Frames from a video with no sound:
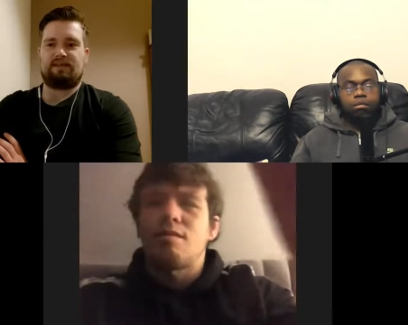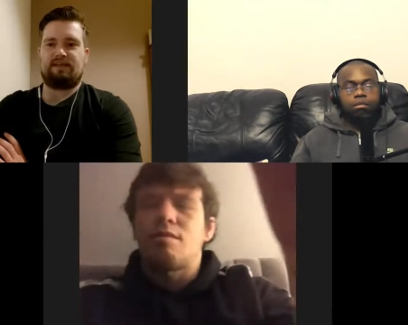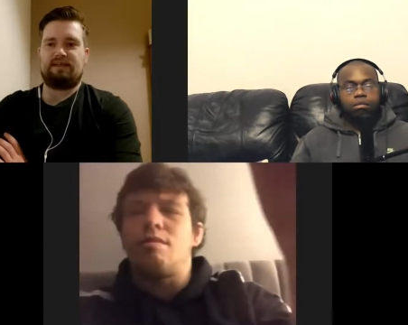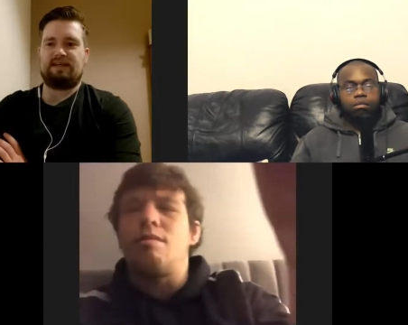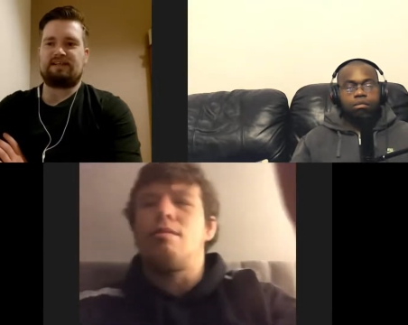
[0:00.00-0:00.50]

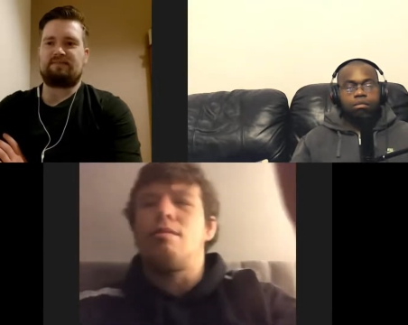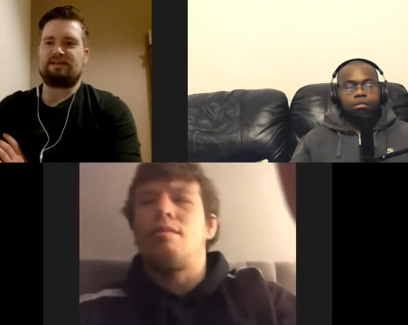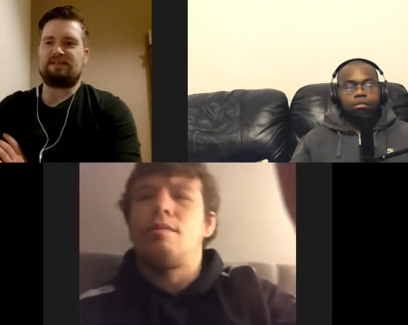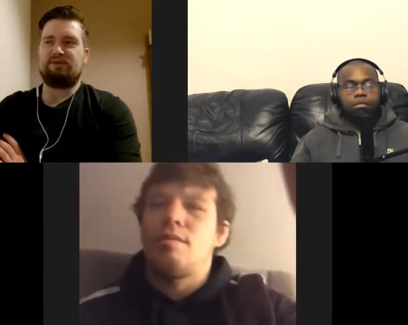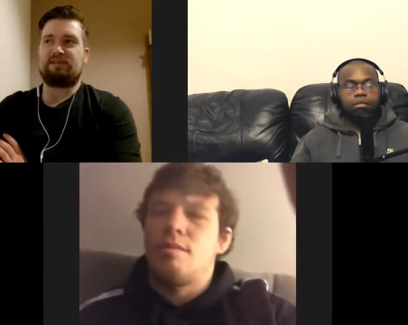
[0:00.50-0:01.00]
Speaker 1: yeah,
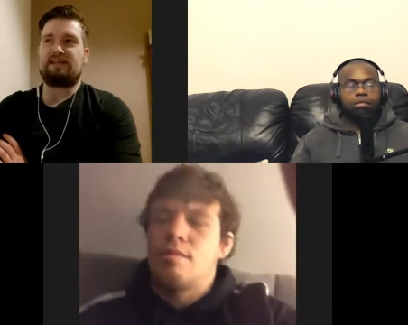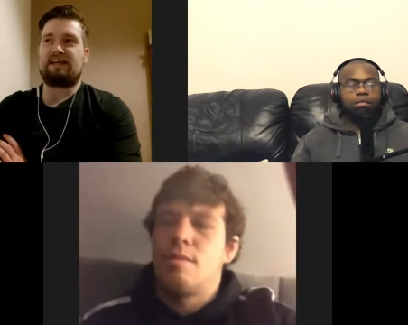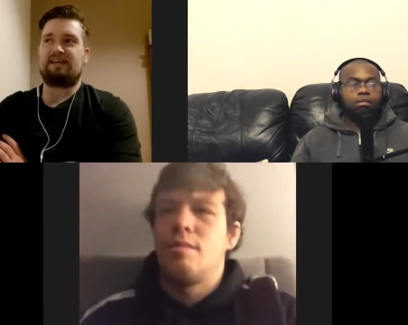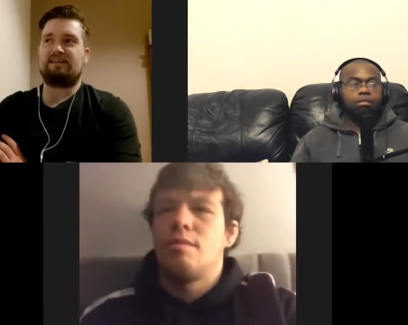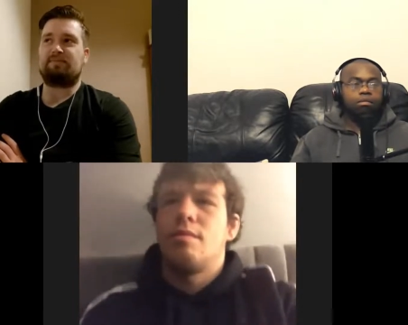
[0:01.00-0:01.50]
especially with
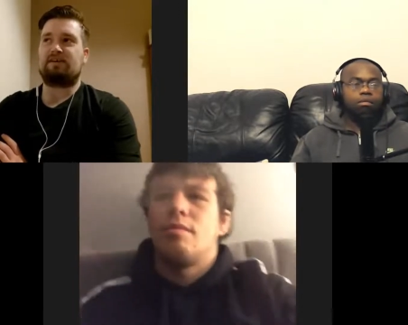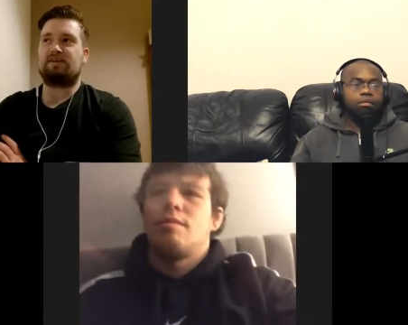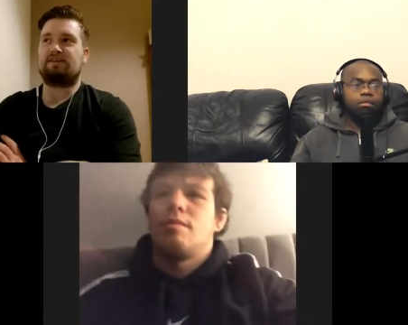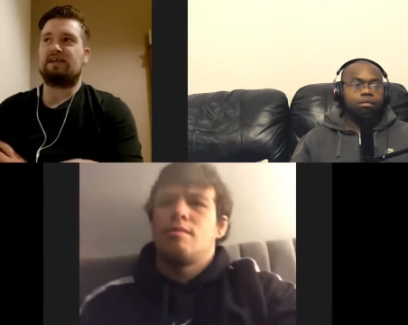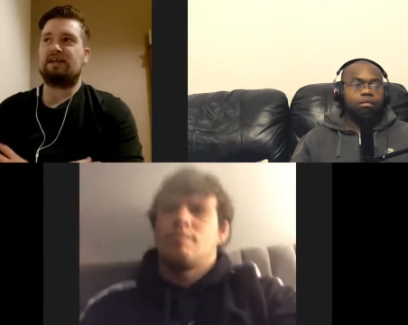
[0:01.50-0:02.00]
Declan,
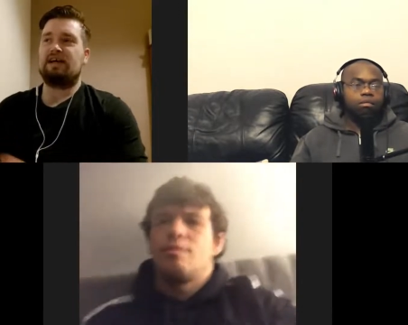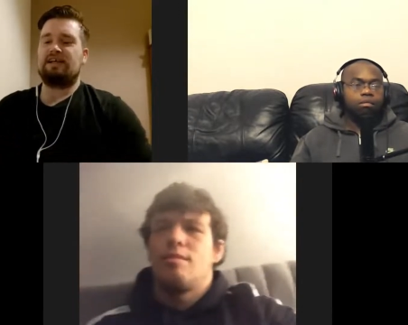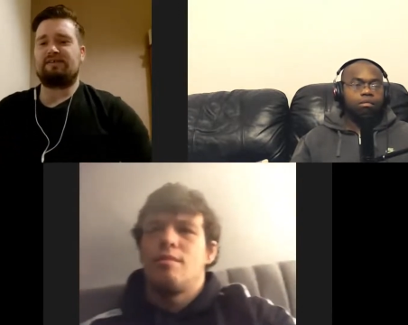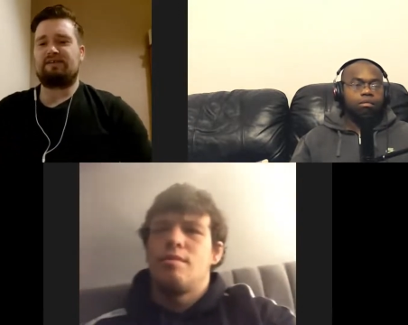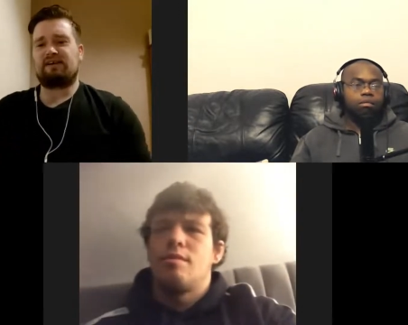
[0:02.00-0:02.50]
because
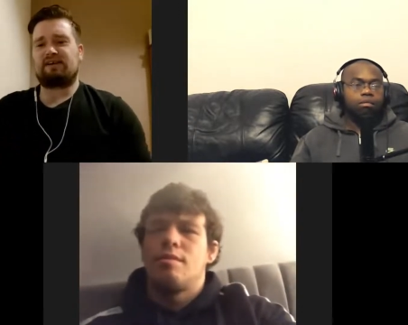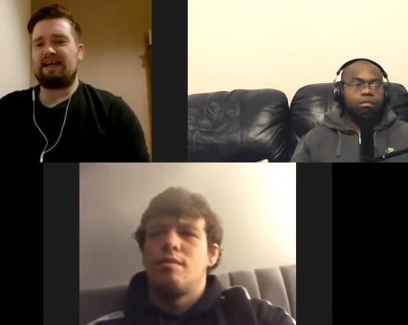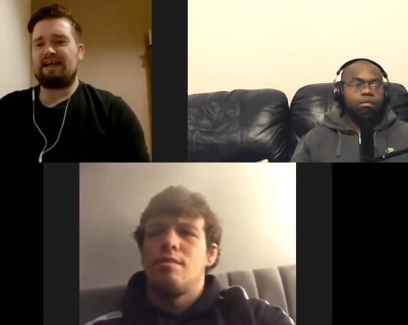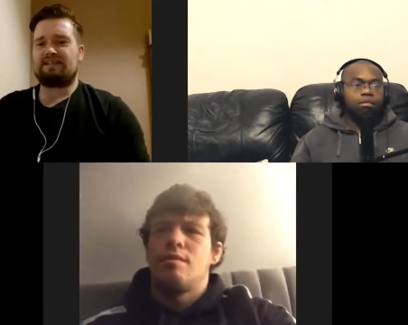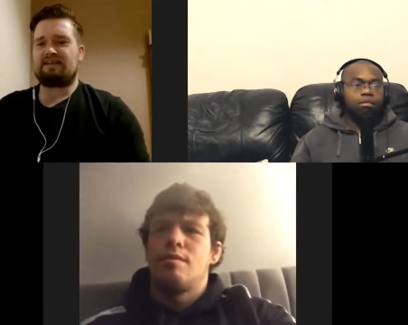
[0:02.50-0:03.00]
you've got
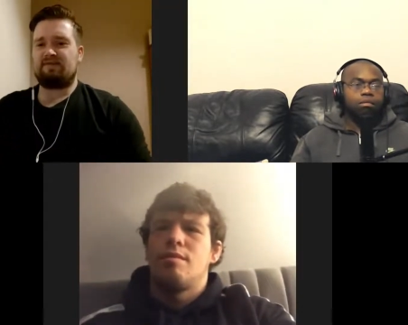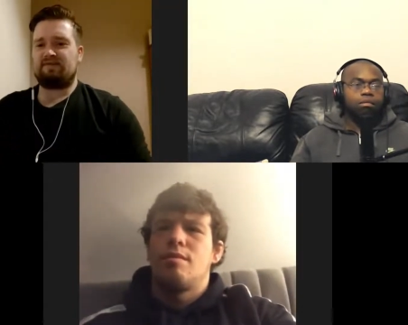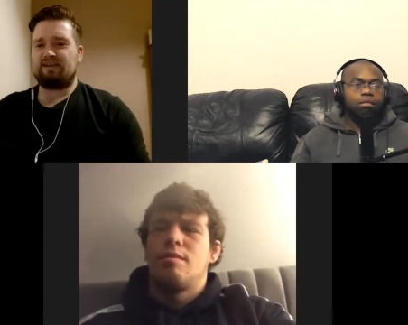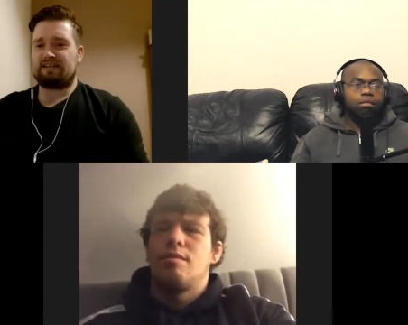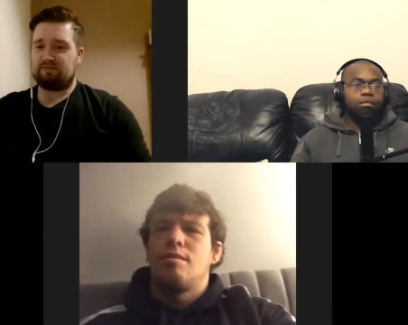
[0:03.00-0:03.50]
Cage
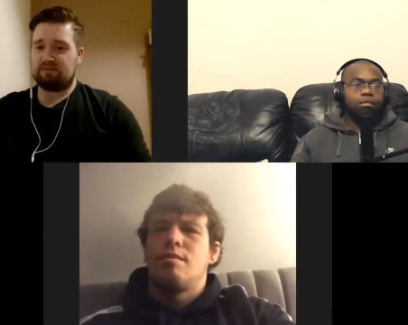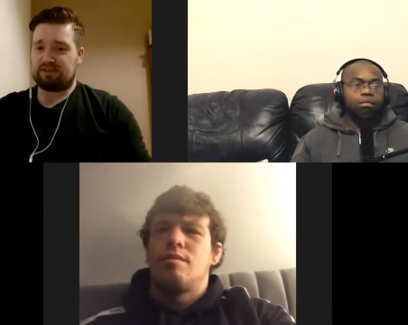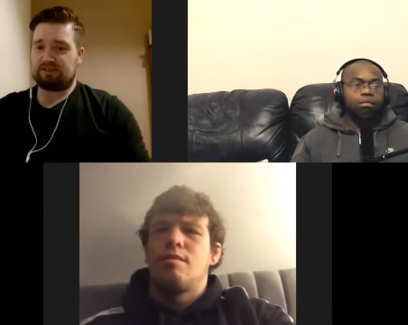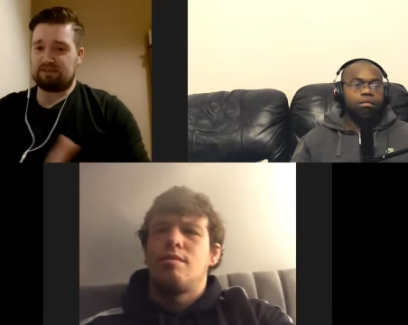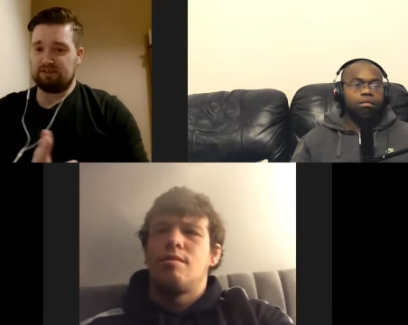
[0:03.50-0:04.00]
Conflict,
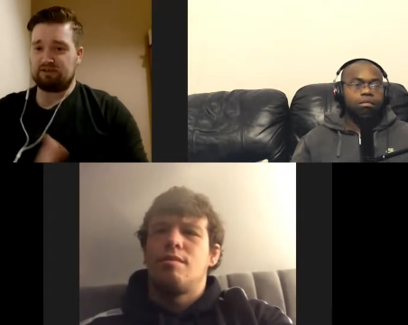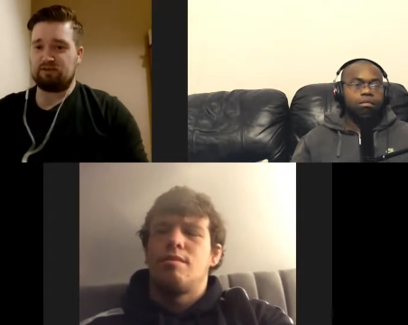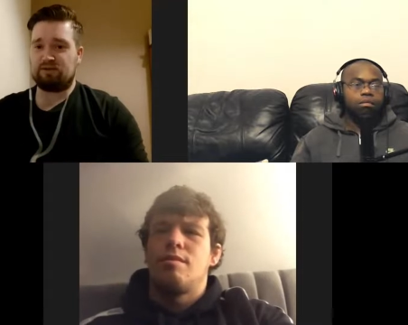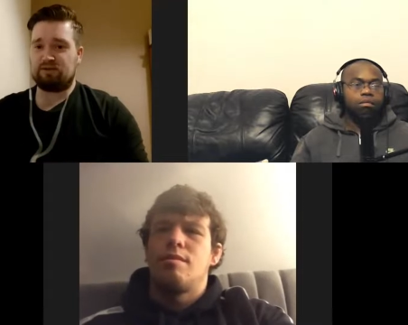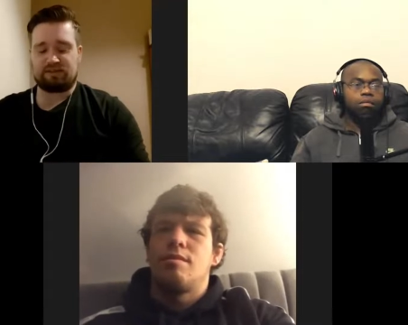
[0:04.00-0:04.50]
which you're
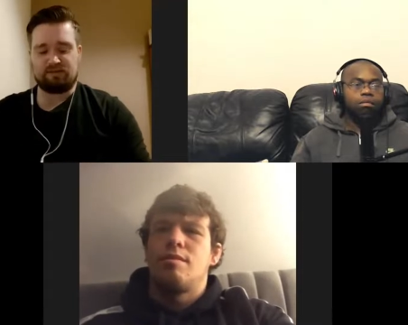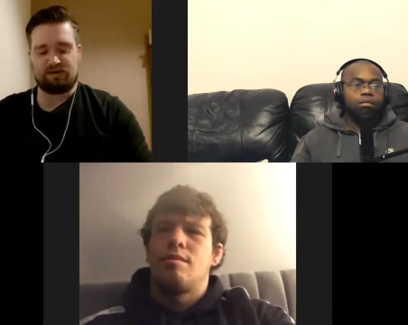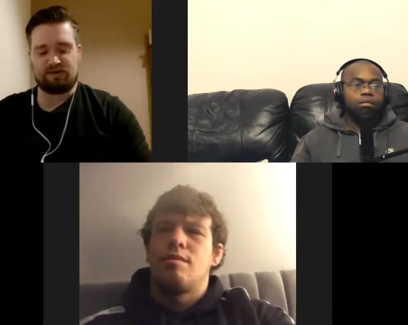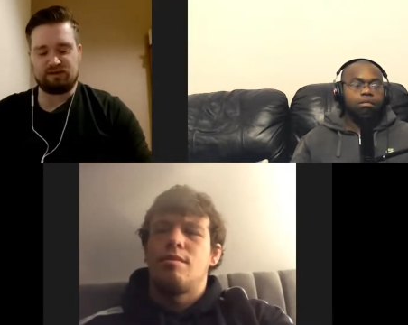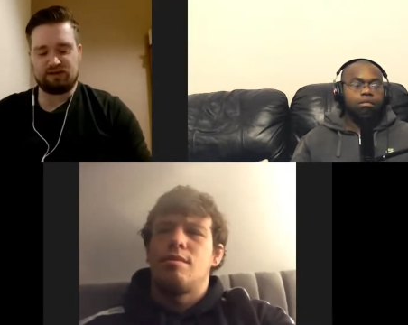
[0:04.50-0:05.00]
going up to tomorrow.